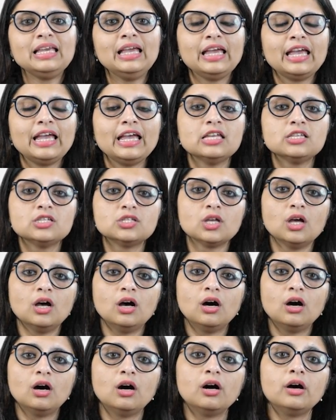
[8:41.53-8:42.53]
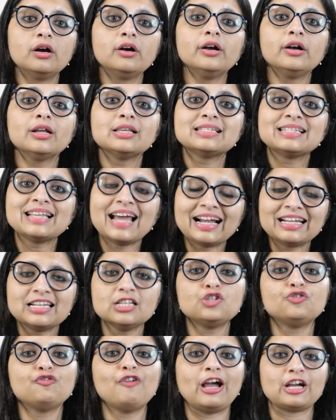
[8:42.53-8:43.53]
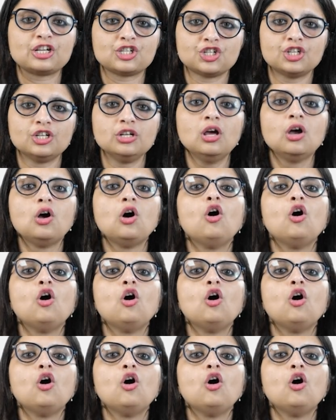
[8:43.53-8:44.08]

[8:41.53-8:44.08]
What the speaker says: his her satisfaction